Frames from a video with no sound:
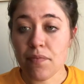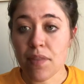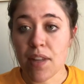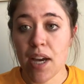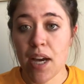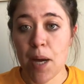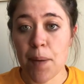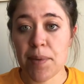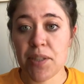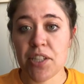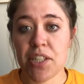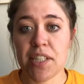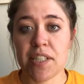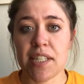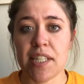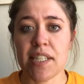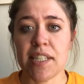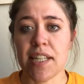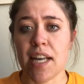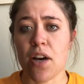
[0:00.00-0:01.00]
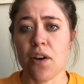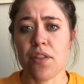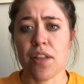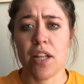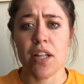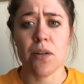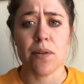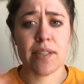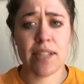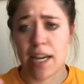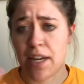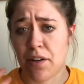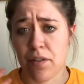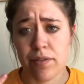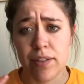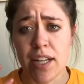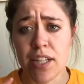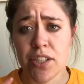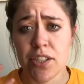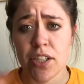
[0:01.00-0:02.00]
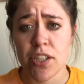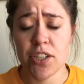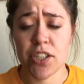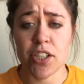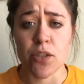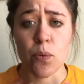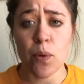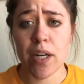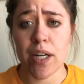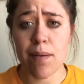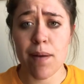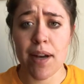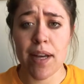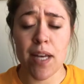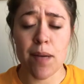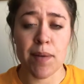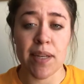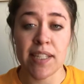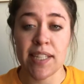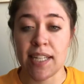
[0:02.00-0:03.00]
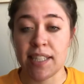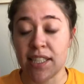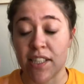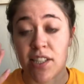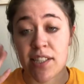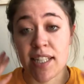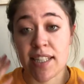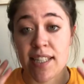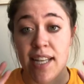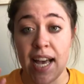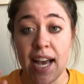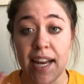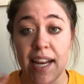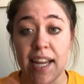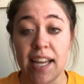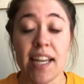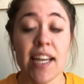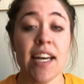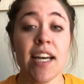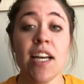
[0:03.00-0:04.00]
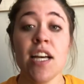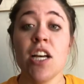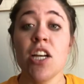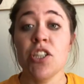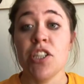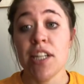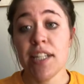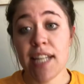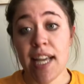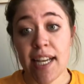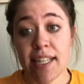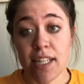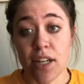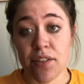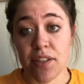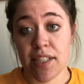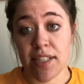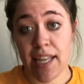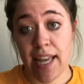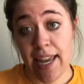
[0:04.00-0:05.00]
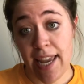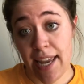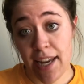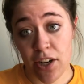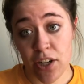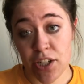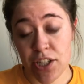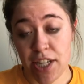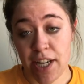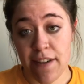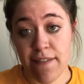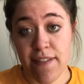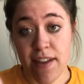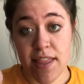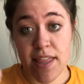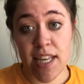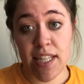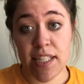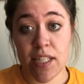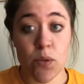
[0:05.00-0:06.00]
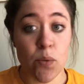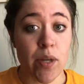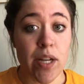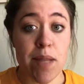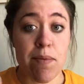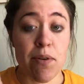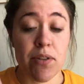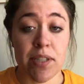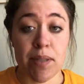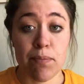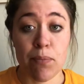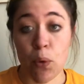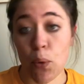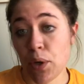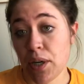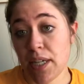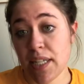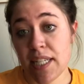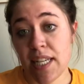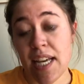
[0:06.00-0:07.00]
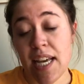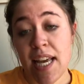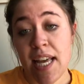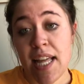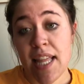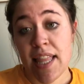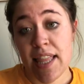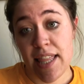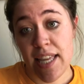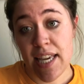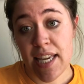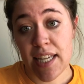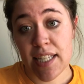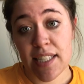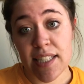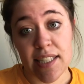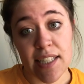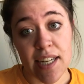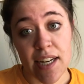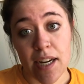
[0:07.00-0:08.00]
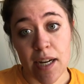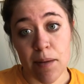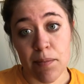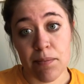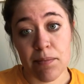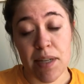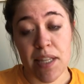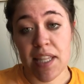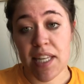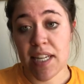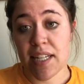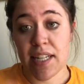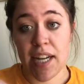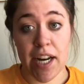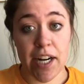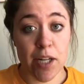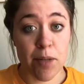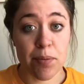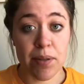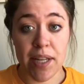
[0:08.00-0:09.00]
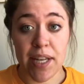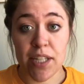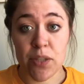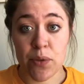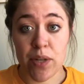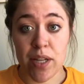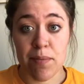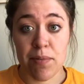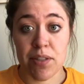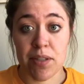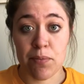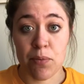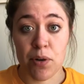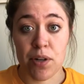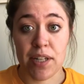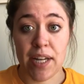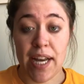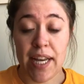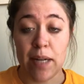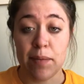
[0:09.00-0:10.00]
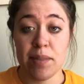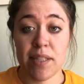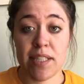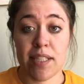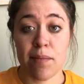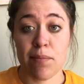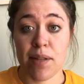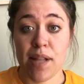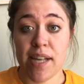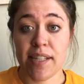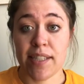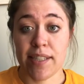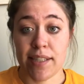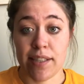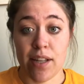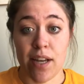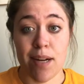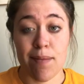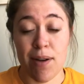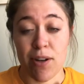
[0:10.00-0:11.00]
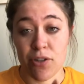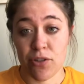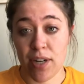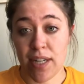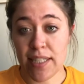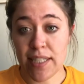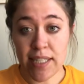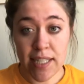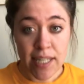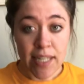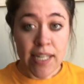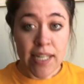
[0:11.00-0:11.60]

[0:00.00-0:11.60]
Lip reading: And she sees that Othello is kind of flustered. She's worried about him. He says he just has a headache. She takes out this handkerchief, and this is one of the most important things in the entire play. It's one of the most important items. It symbolizes a lot about trust